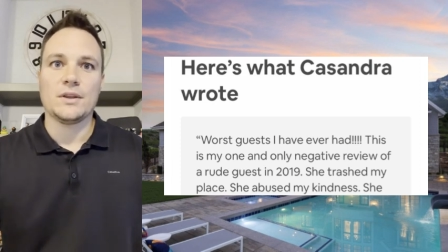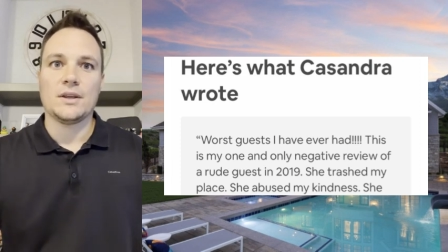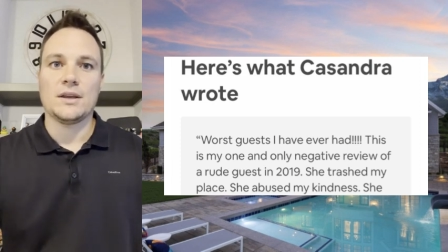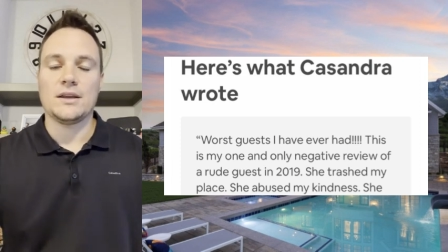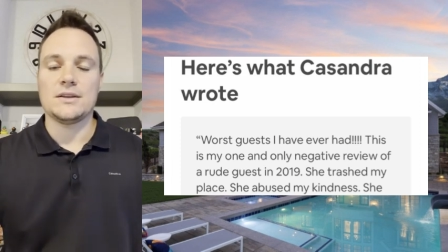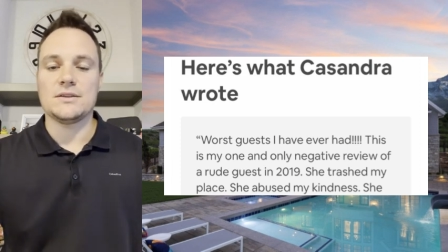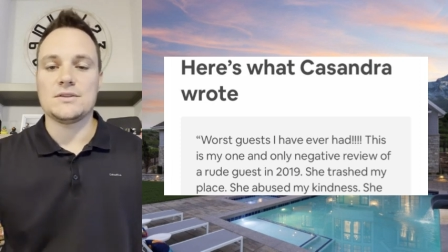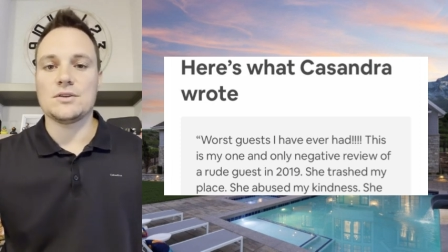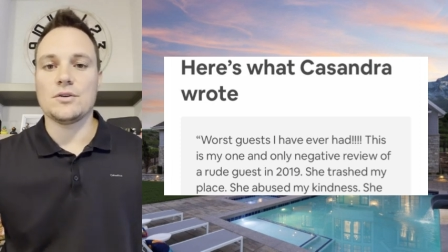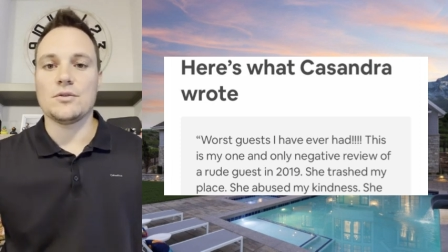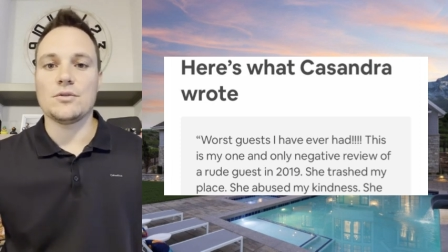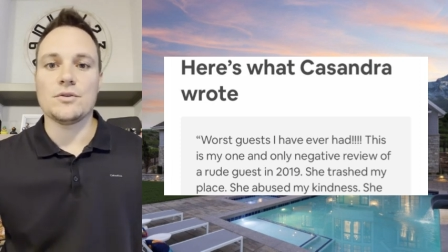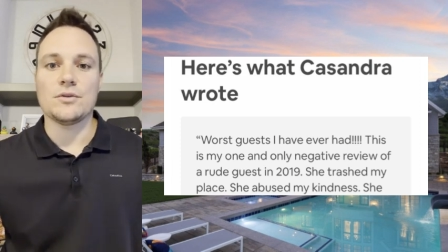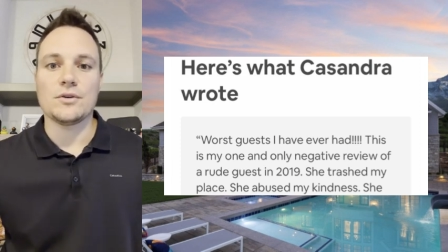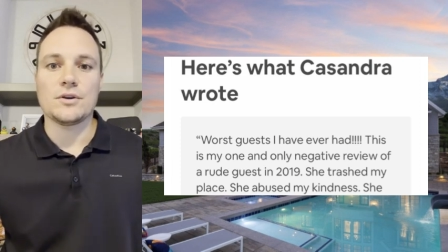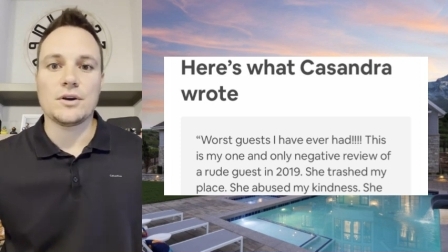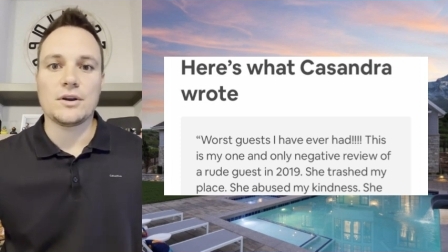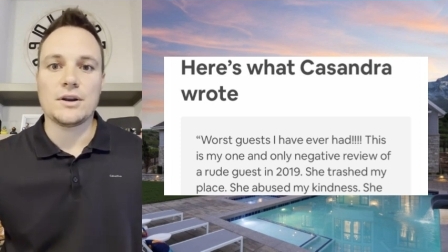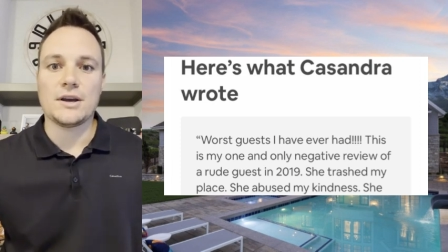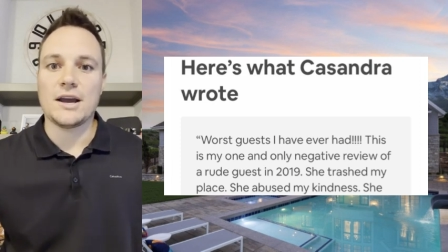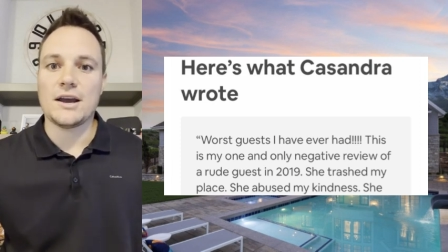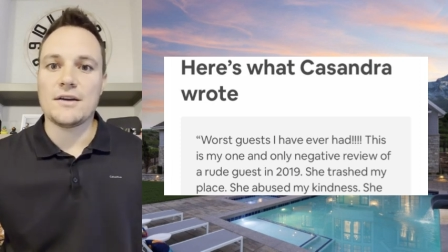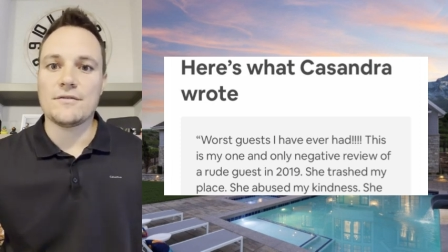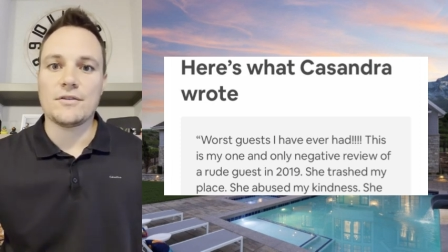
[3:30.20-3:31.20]
And so they're
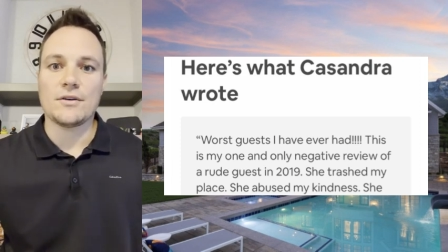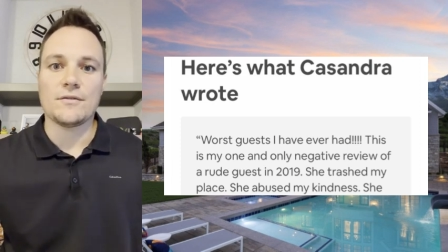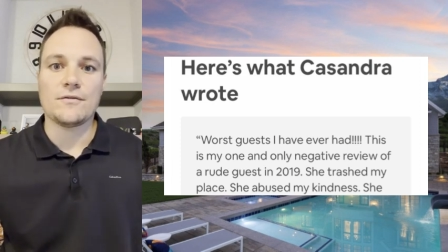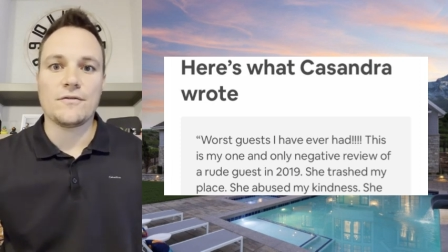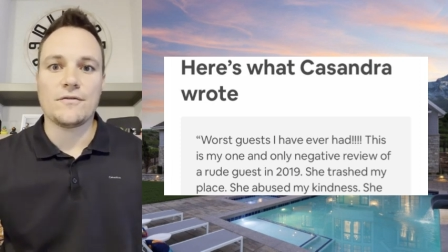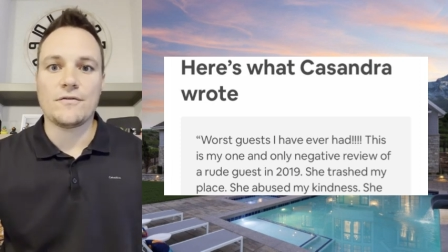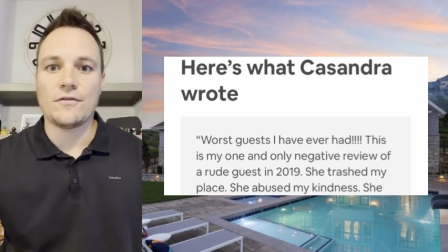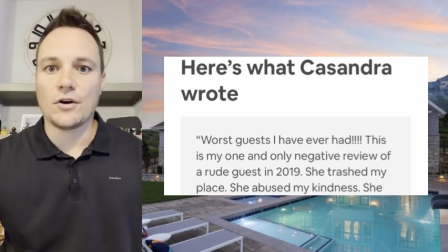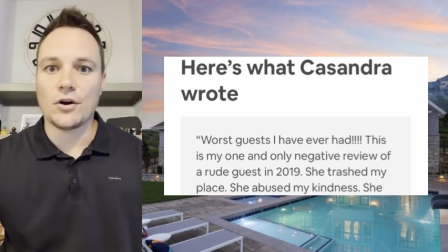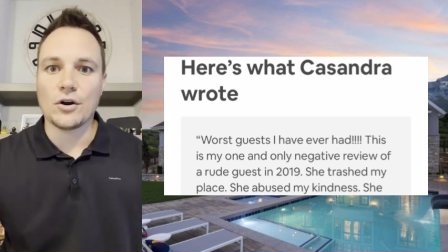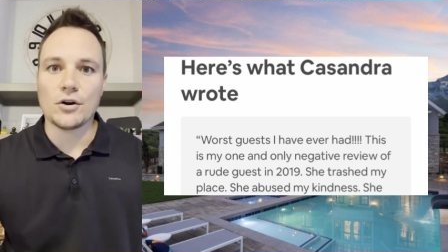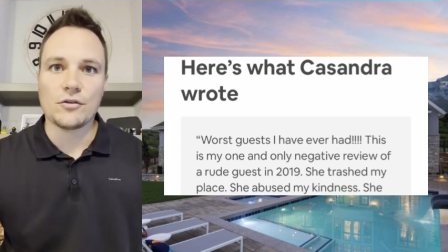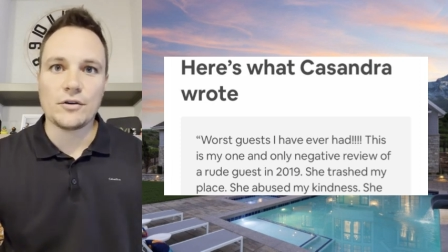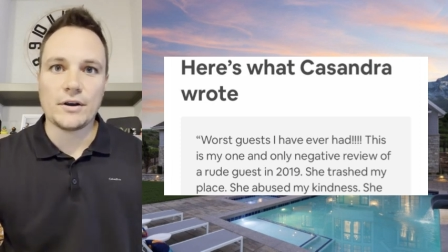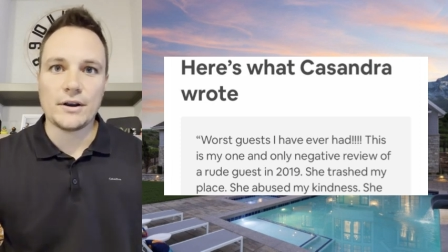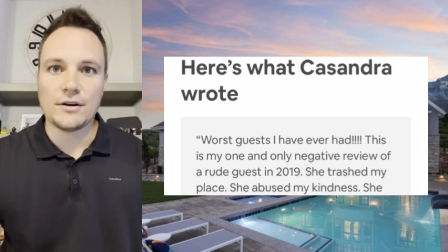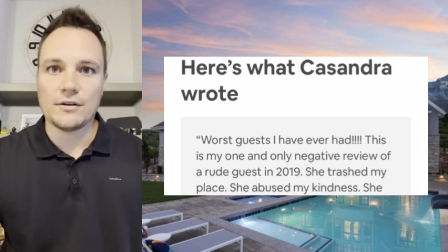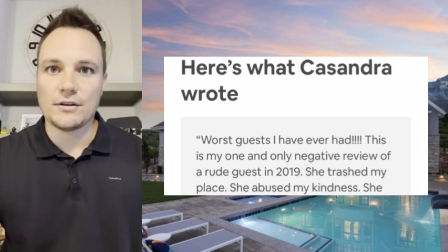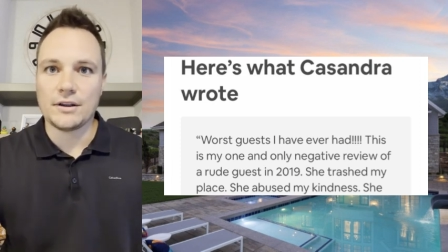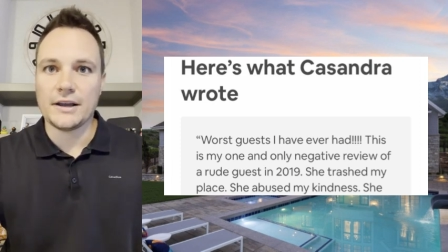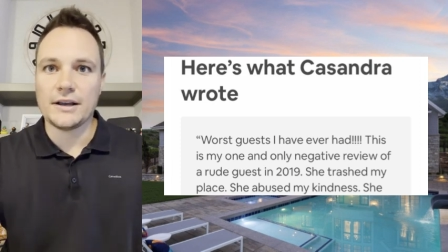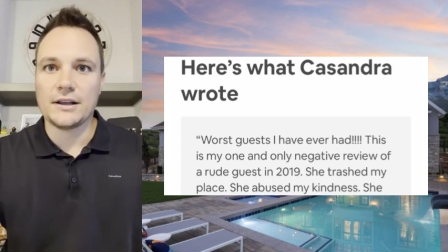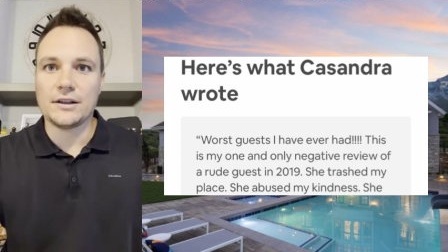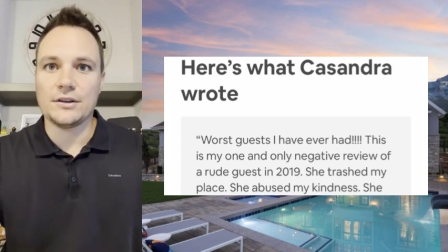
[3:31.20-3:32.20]
going to have a far
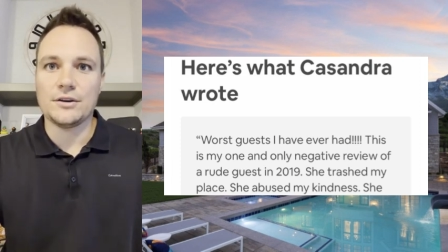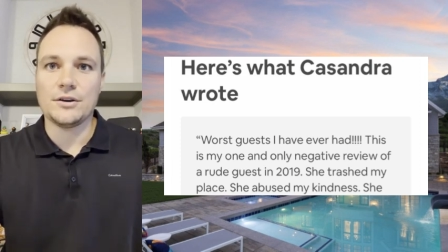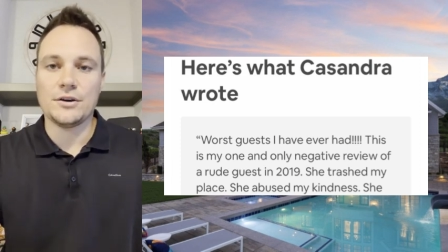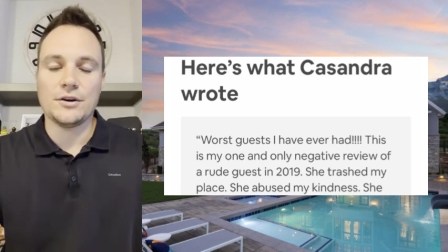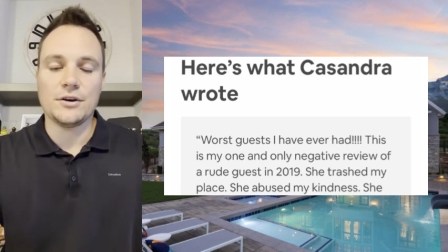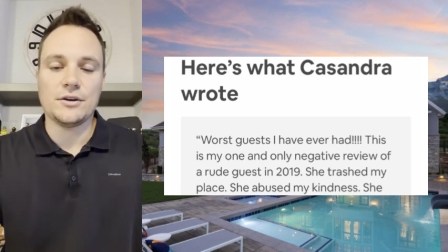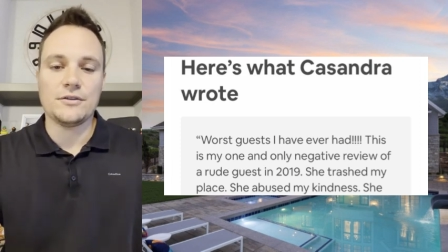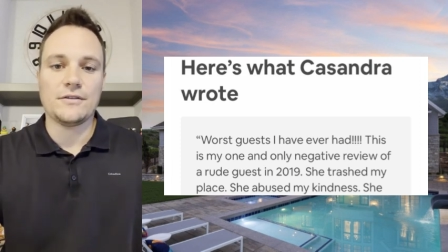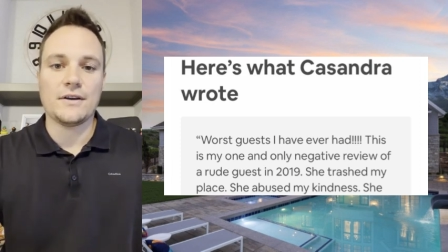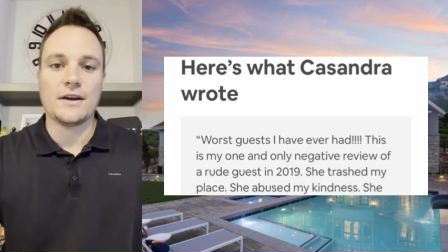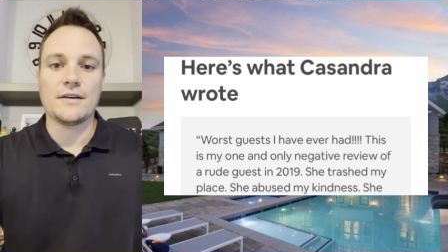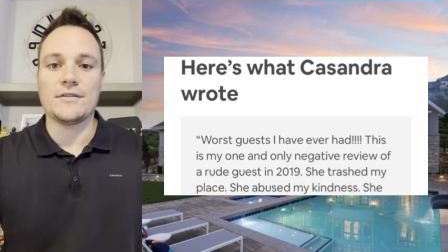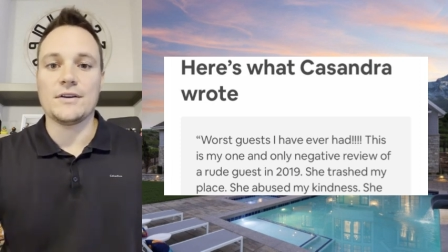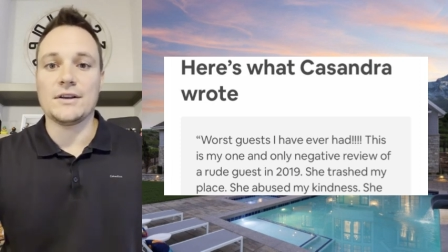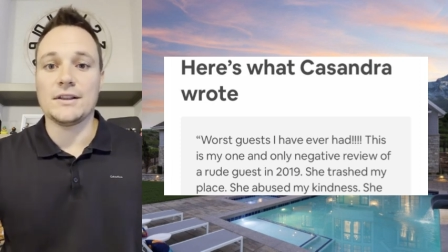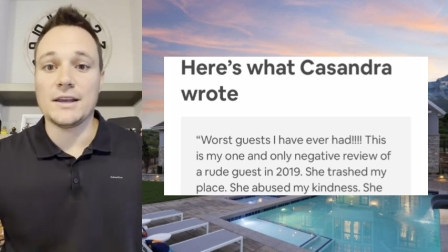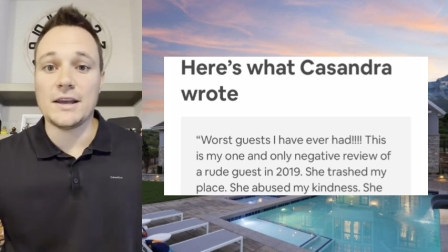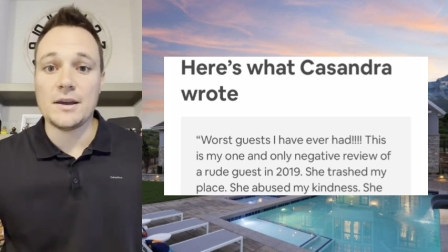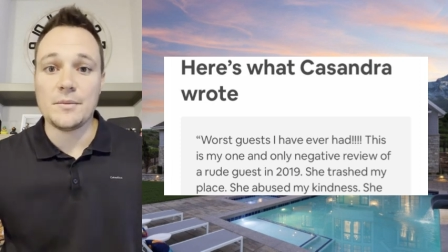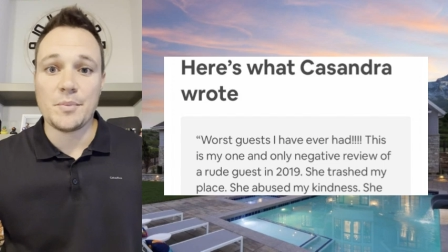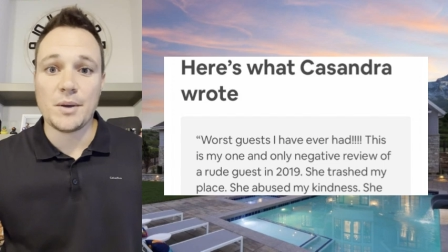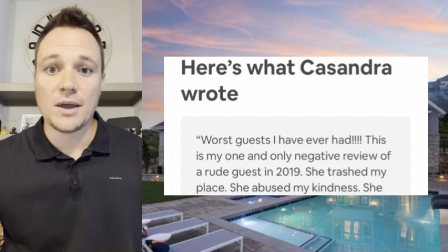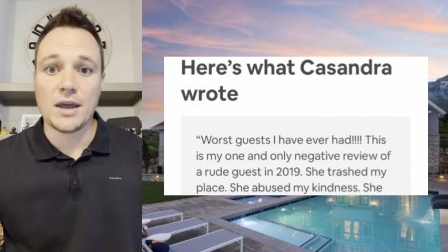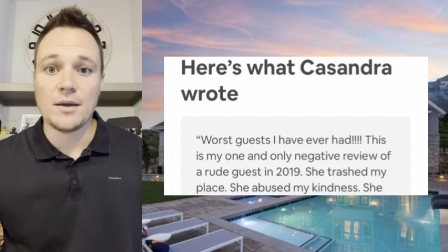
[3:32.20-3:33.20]
greater likelihood of having
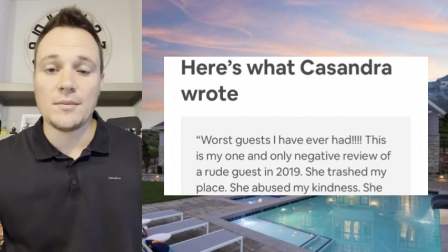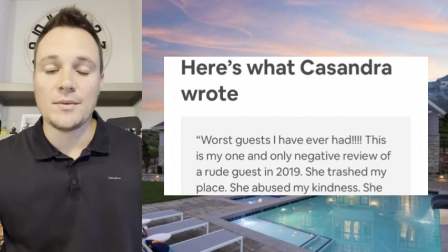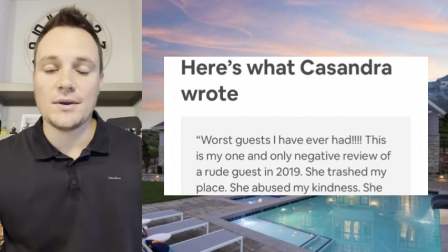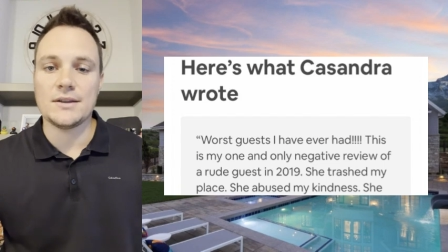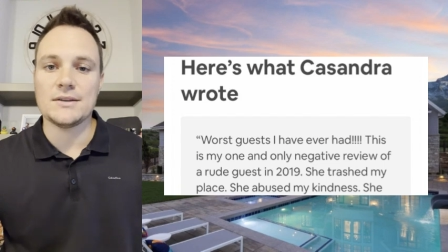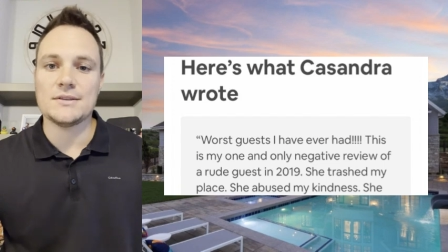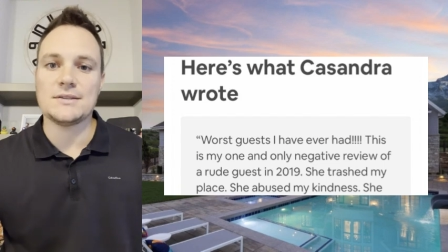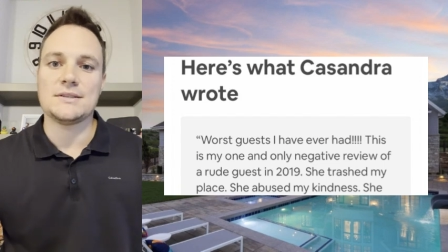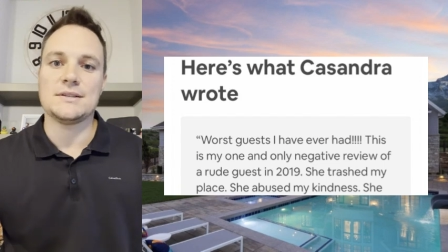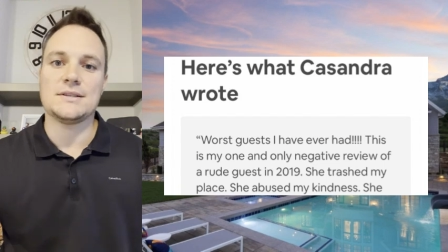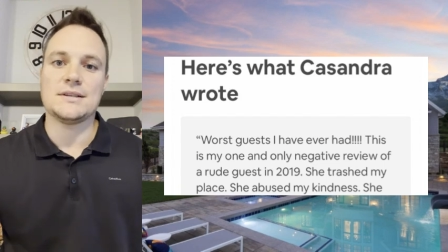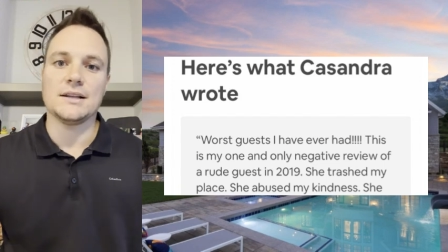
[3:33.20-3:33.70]
late payments,